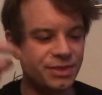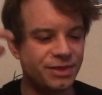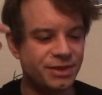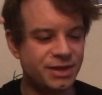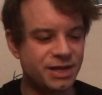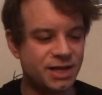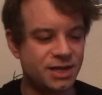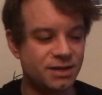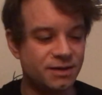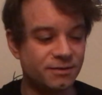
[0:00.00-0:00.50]

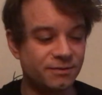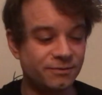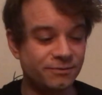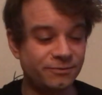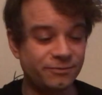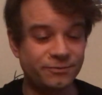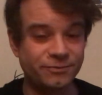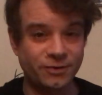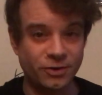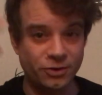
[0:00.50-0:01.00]
the
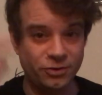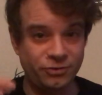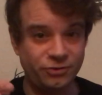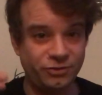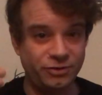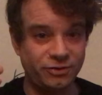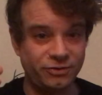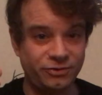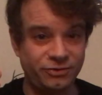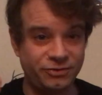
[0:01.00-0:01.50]

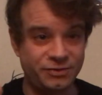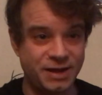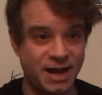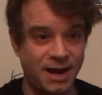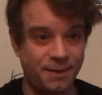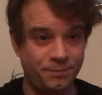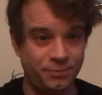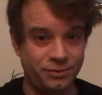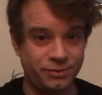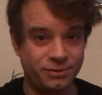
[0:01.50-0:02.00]
first
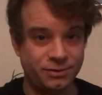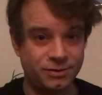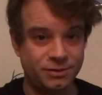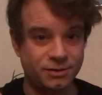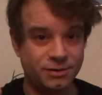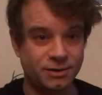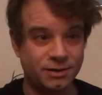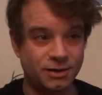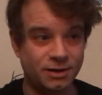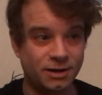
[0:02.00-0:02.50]
step
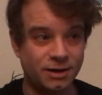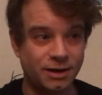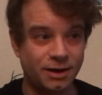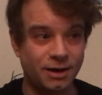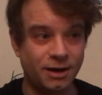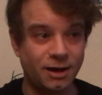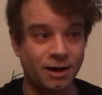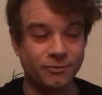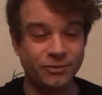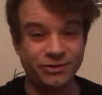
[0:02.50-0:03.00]

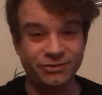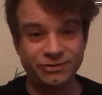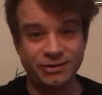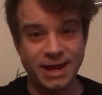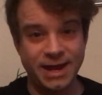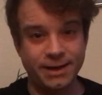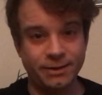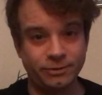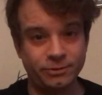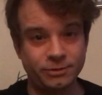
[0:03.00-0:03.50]
of a
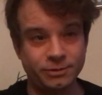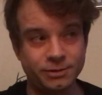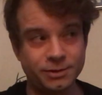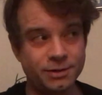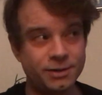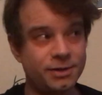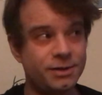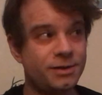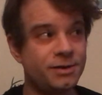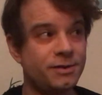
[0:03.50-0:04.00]
scale,
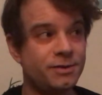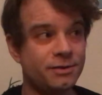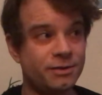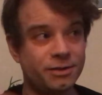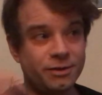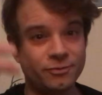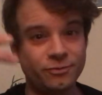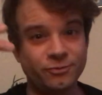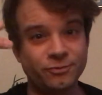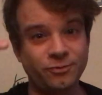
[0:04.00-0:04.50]

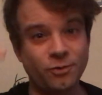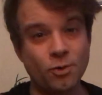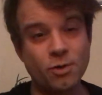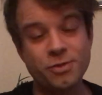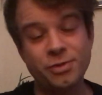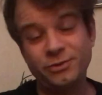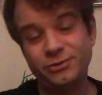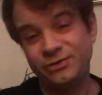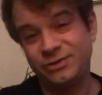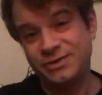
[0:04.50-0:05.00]
the
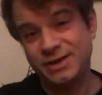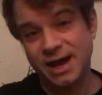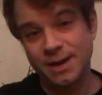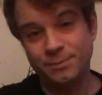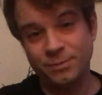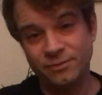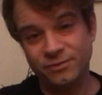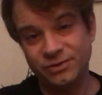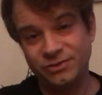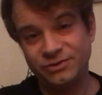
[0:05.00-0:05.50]
fourth
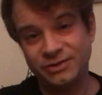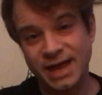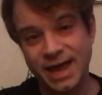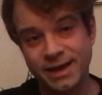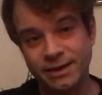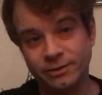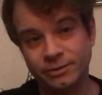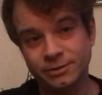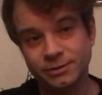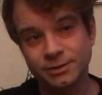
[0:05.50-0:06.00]
step of a
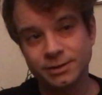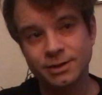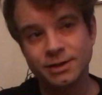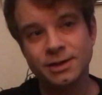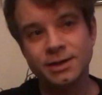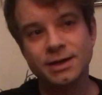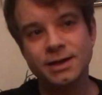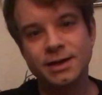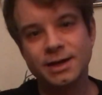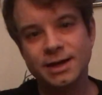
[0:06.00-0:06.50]
scale,
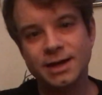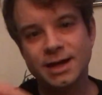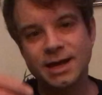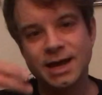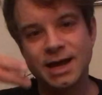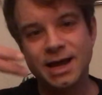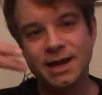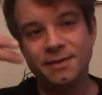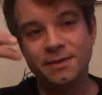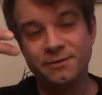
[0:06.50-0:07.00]

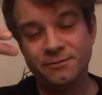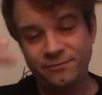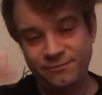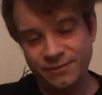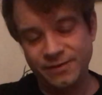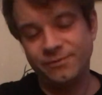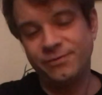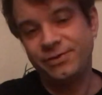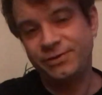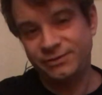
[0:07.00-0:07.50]
and the
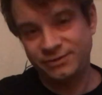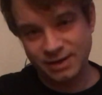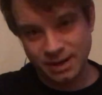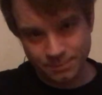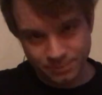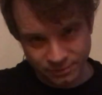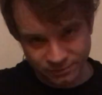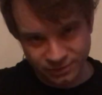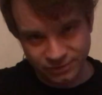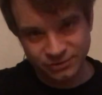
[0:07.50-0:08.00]
fifth
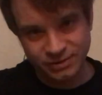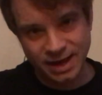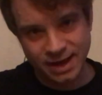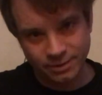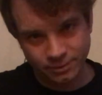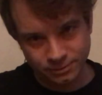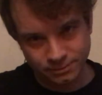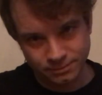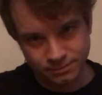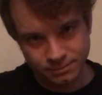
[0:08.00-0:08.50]
step of a
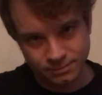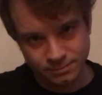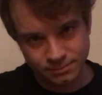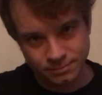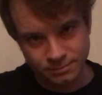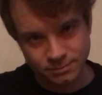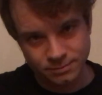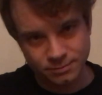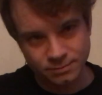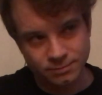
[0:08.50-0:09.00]
scale.
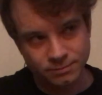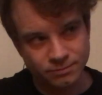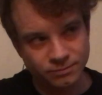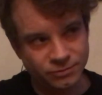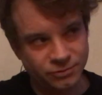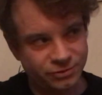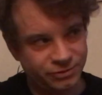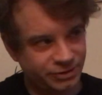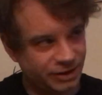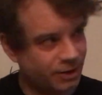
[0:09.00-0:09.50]

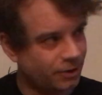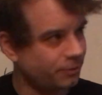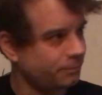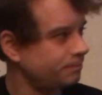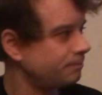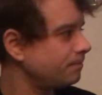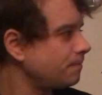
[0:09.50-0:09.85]
So,